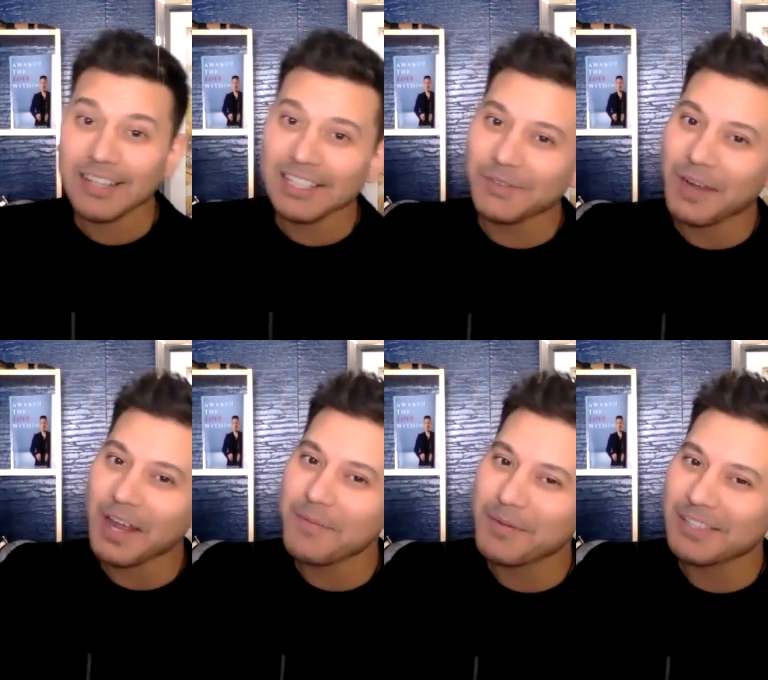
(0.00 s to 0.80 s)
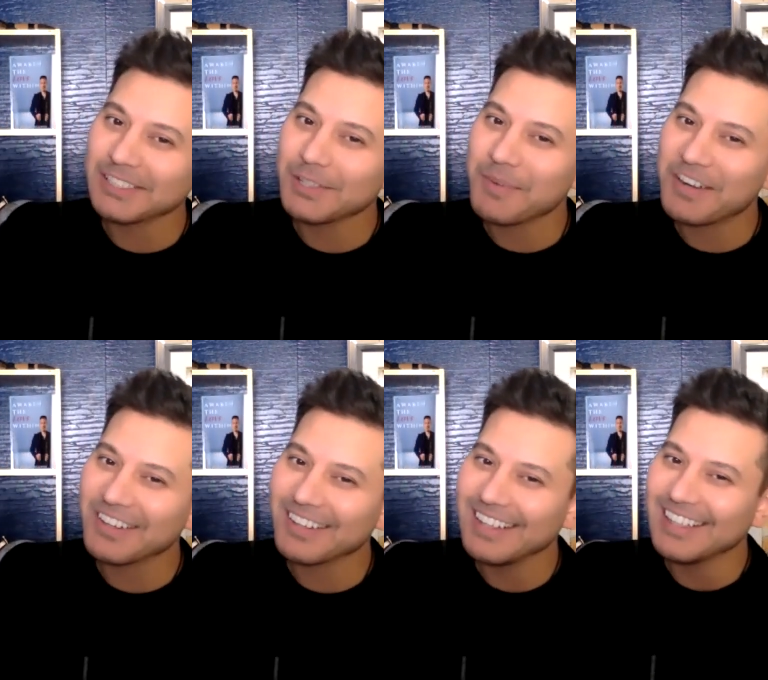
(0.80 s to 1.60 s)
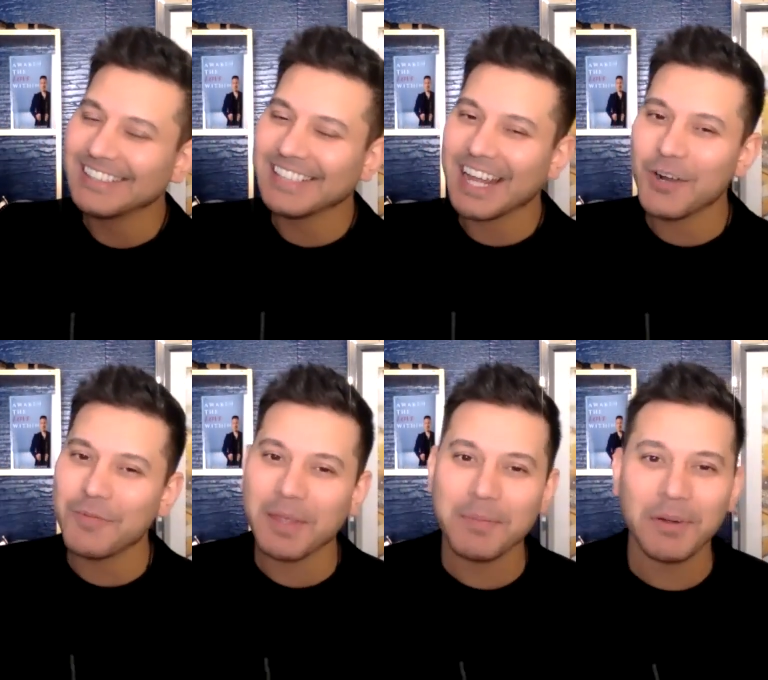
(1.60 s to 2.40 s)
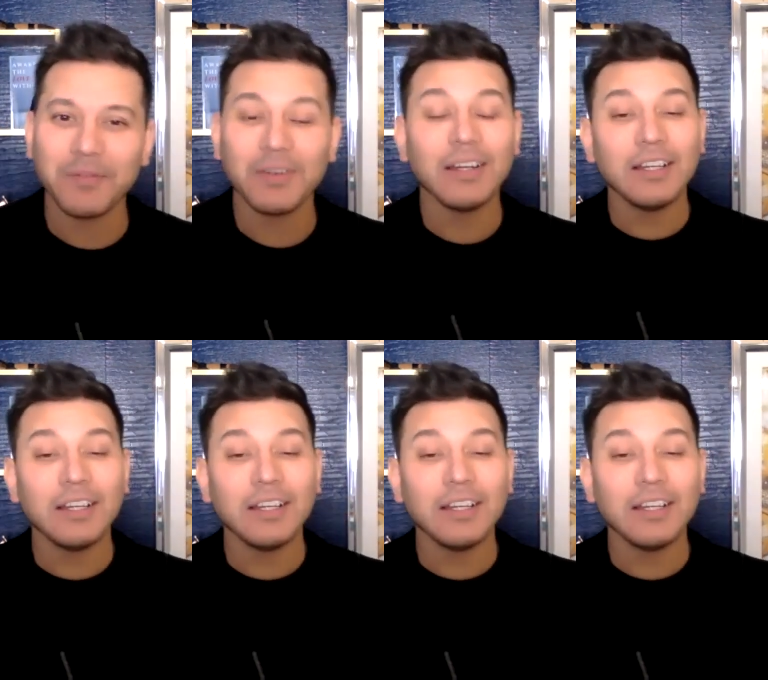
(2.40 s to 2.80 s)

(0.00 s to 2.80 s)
This is why I published a book, to help people.